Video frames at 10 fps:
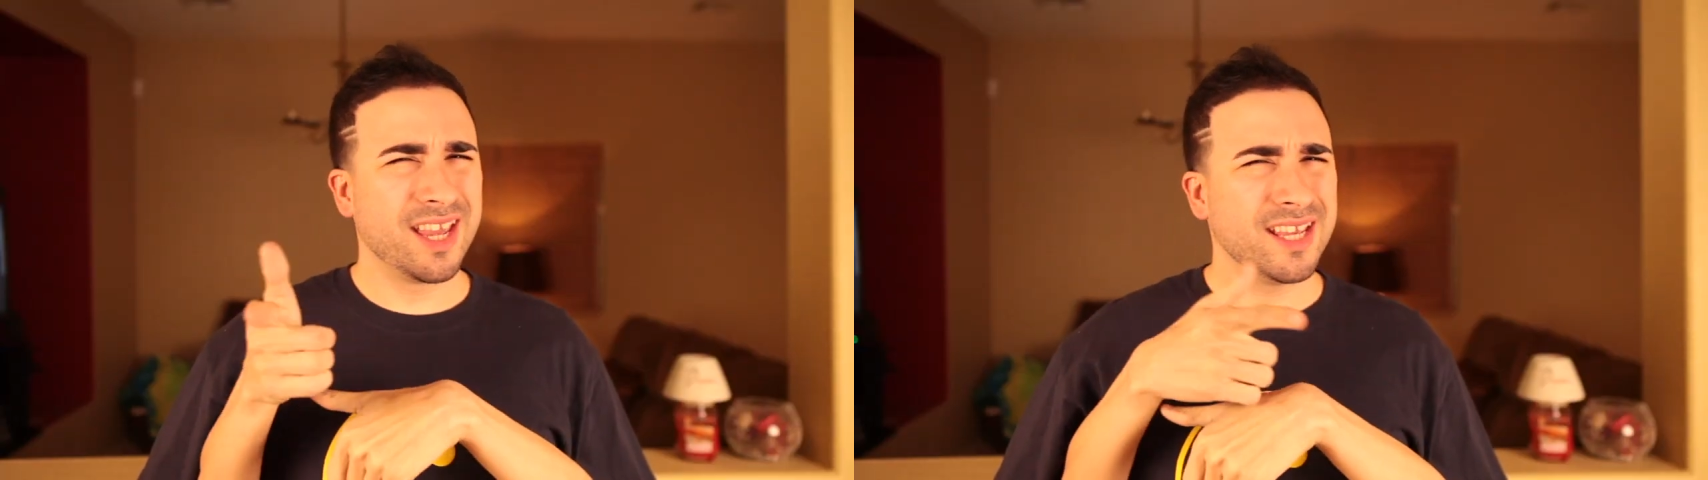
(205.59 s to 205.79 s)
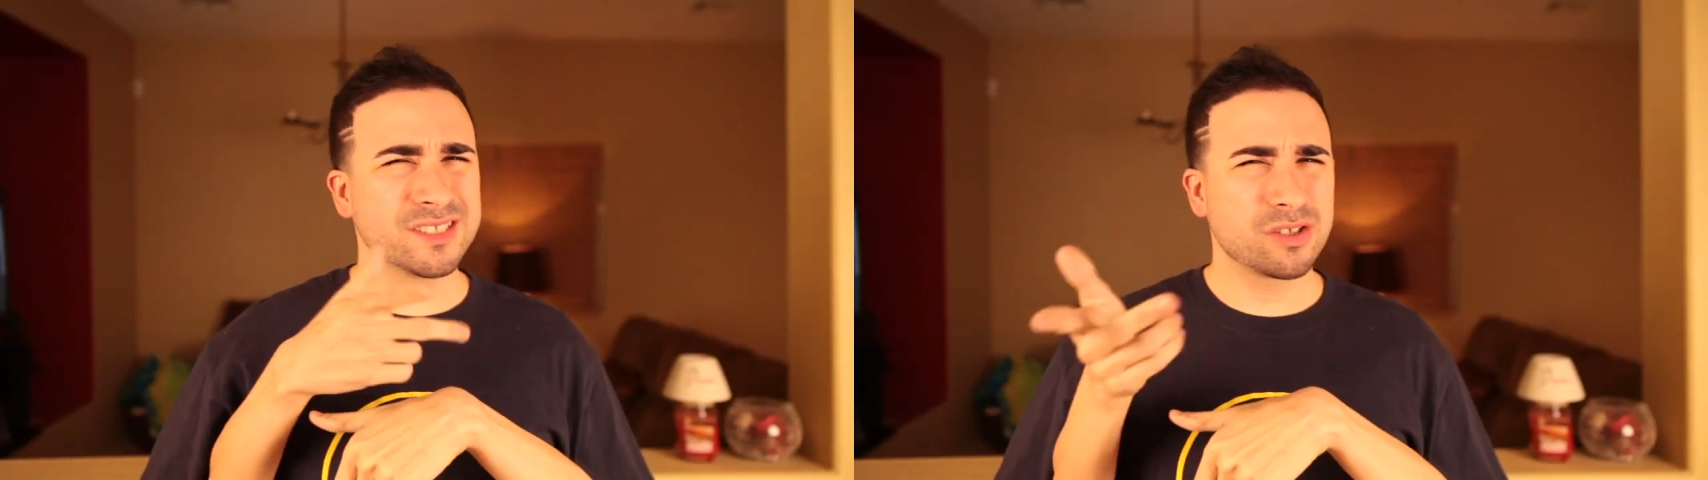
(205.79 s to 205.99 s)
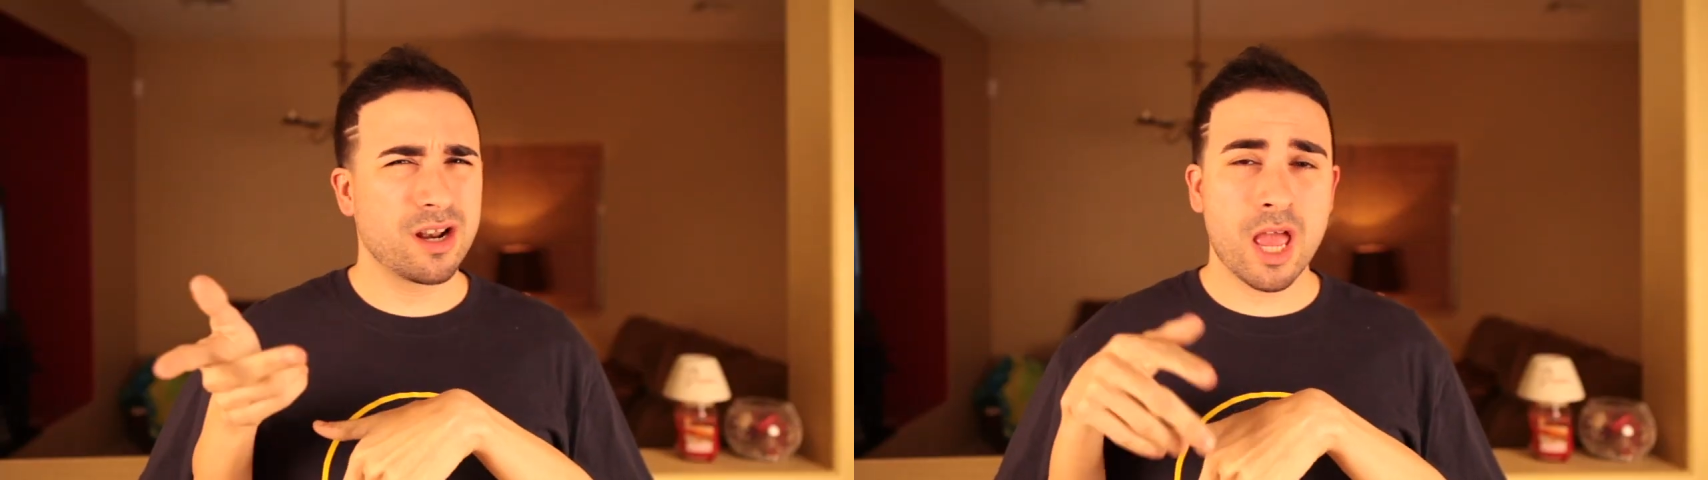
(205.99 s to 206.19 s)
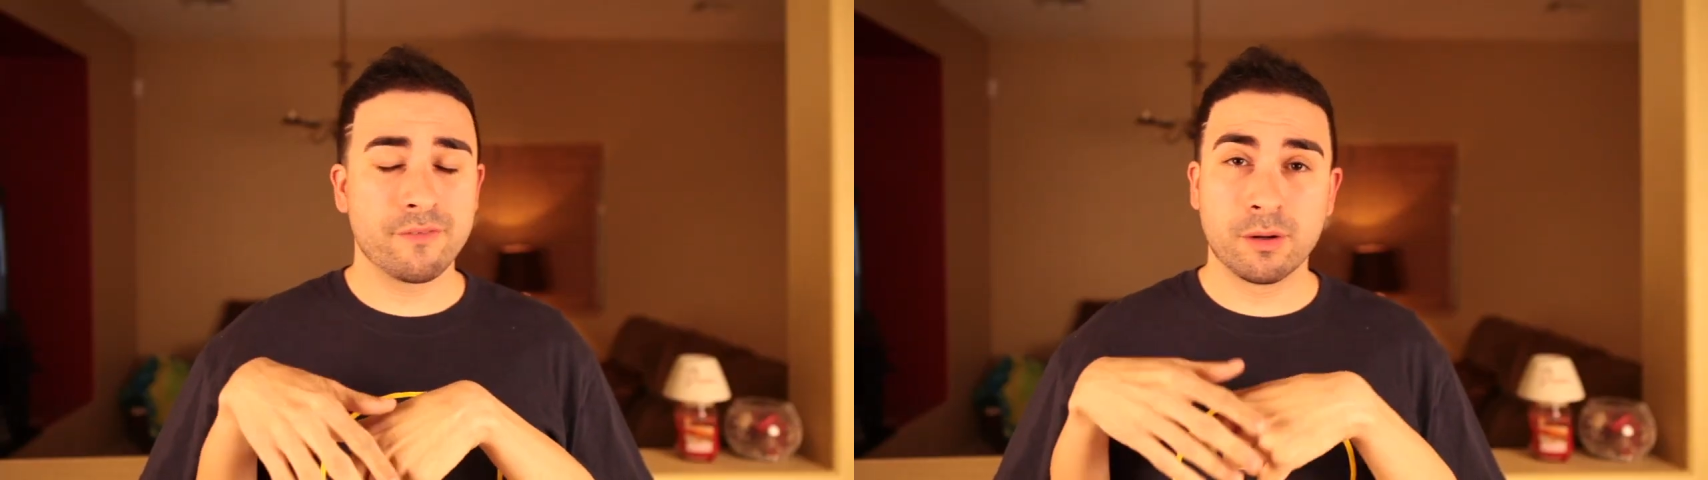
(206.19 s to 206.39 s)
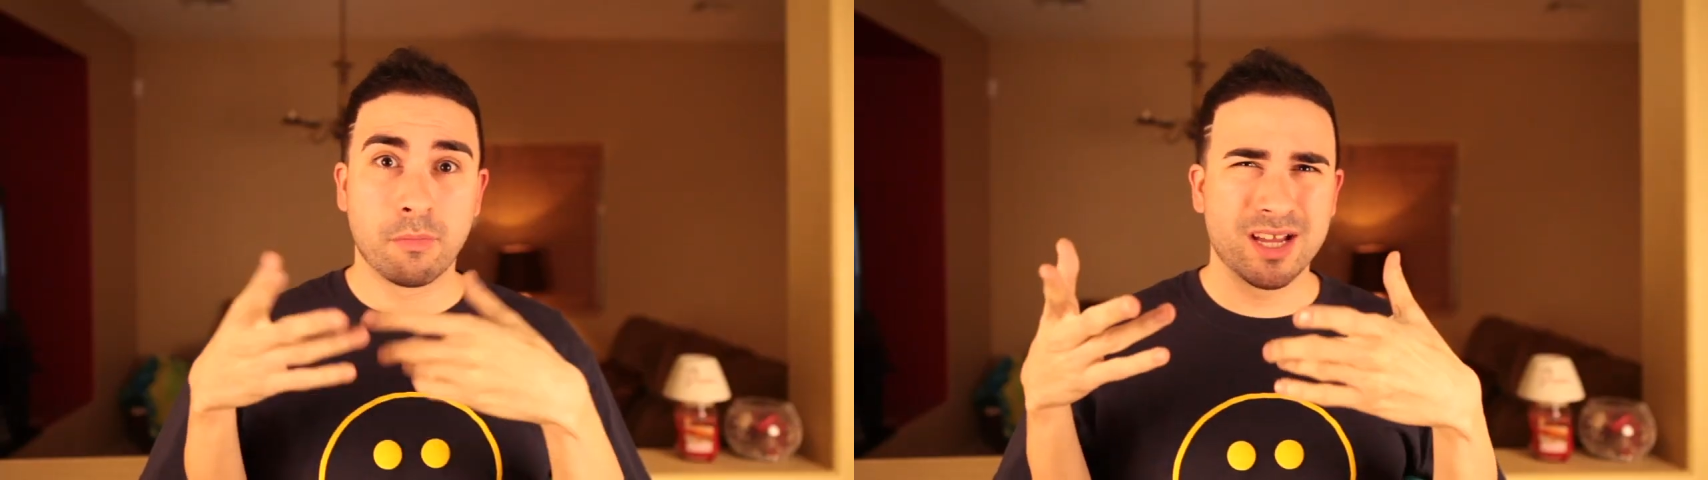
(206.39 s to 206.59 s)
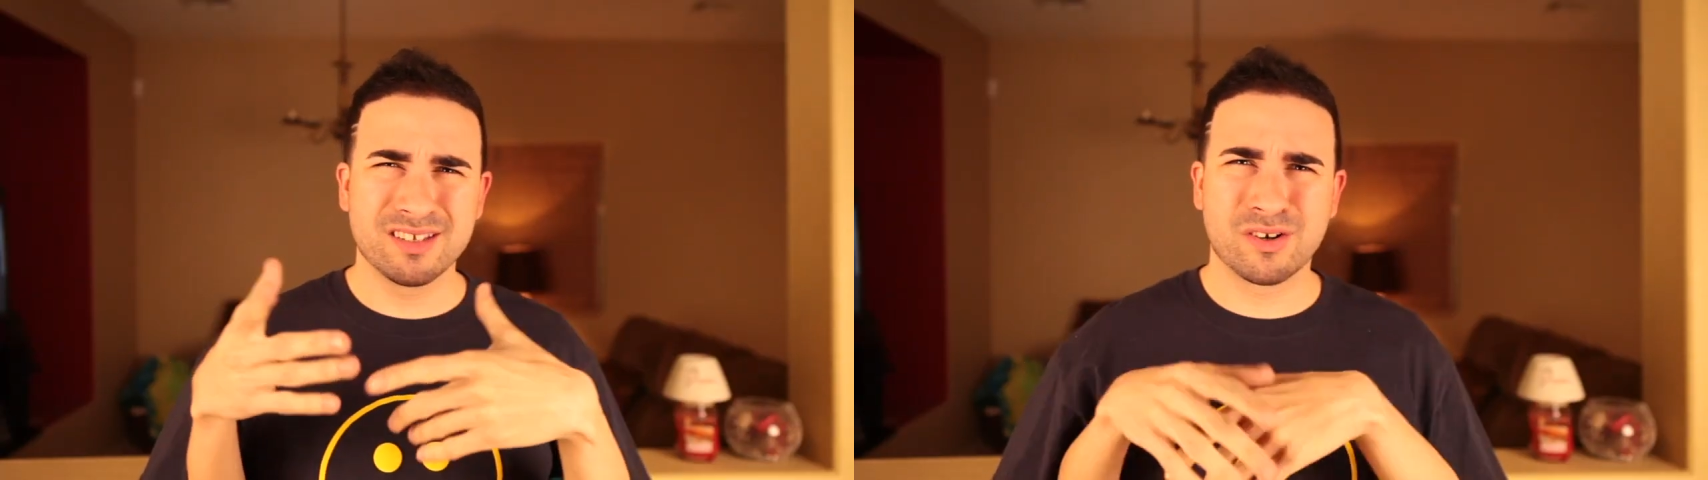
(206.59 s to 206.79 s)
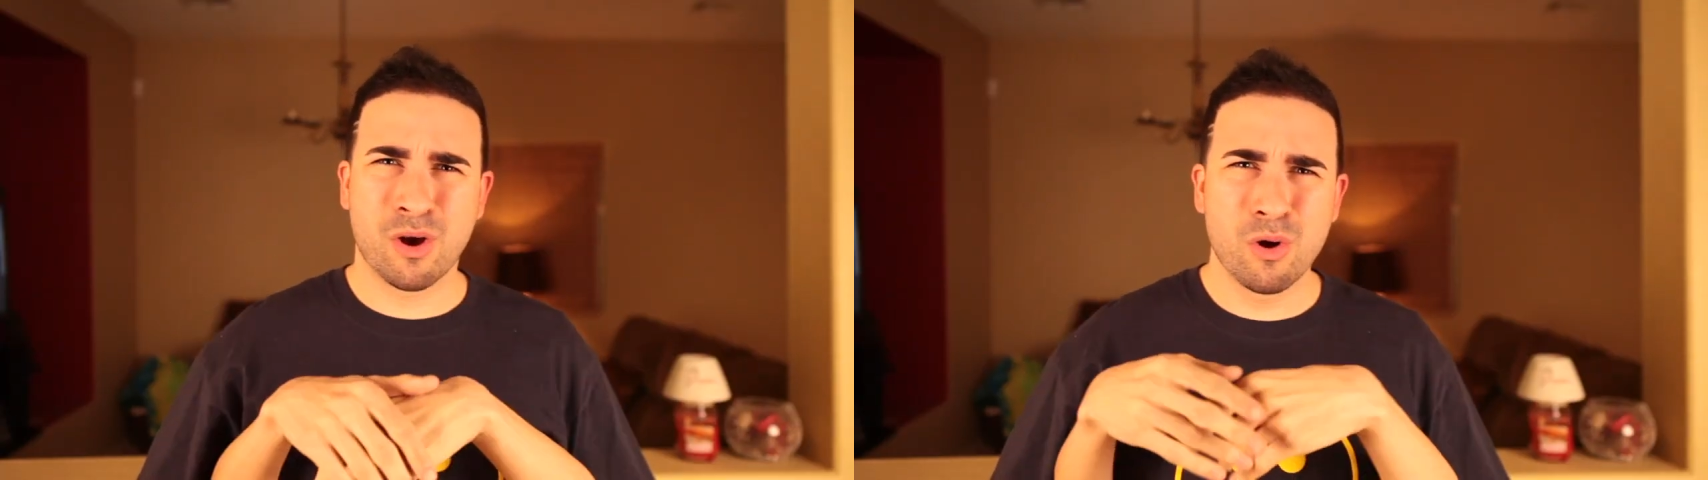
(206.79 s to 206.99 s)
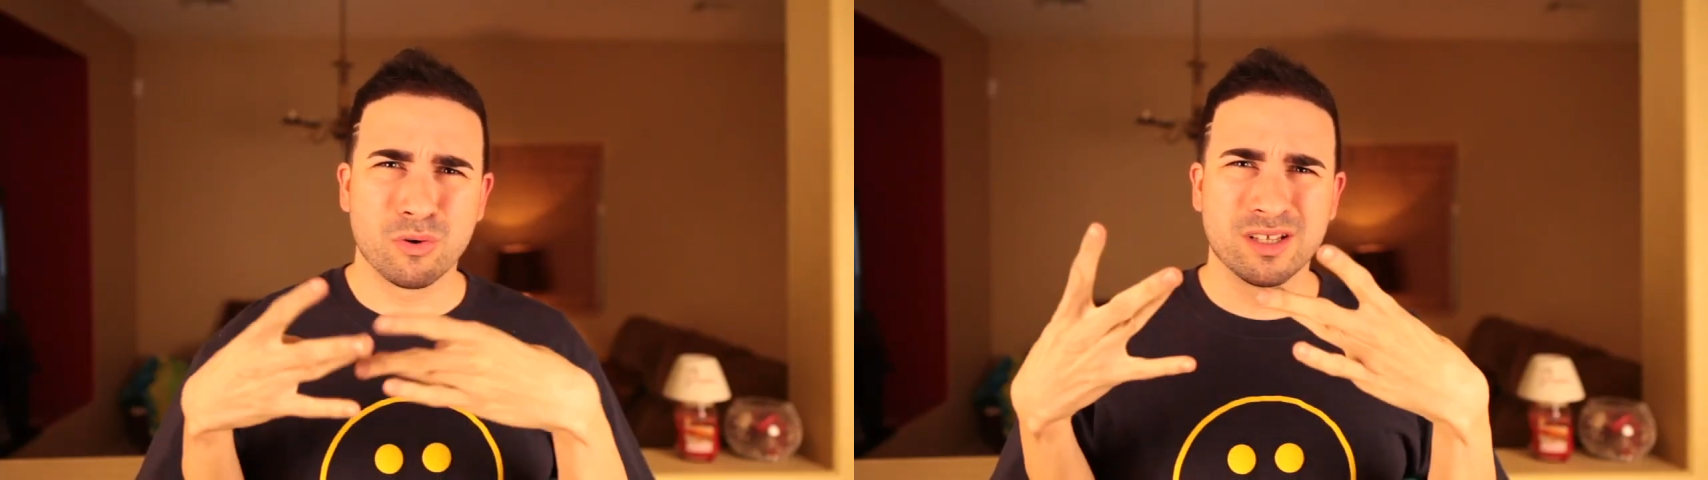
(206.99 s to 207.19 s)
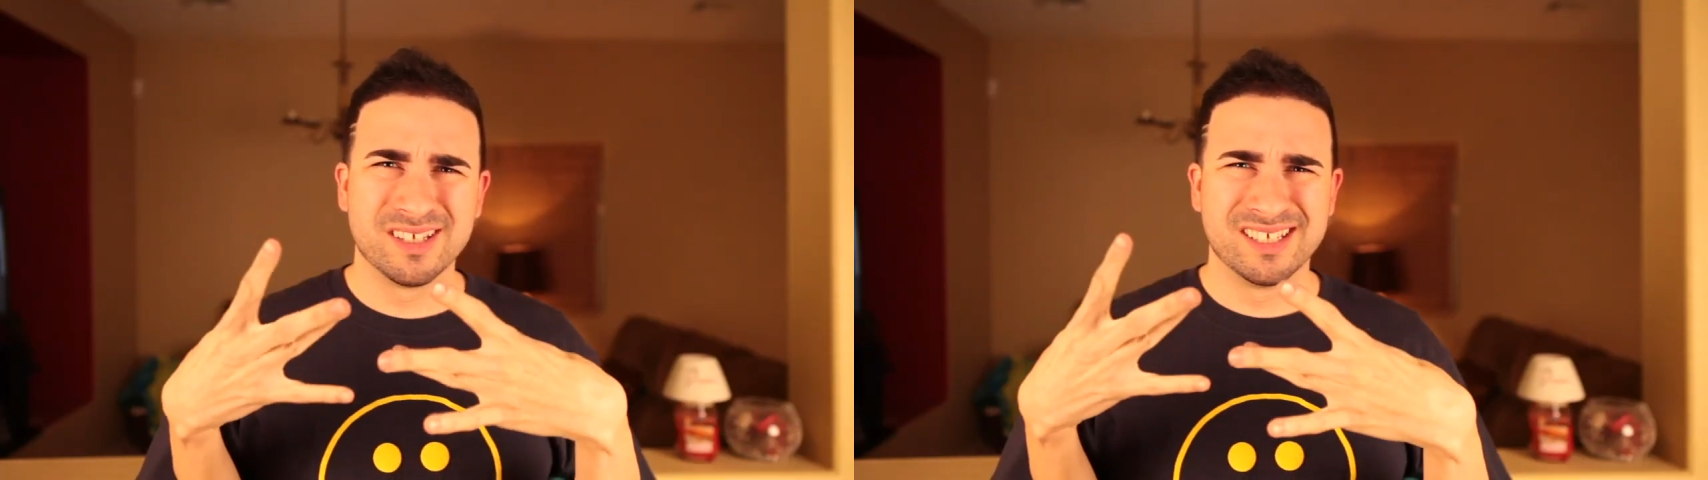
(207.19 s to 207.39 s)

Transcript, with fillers: hands start having a mind of their own.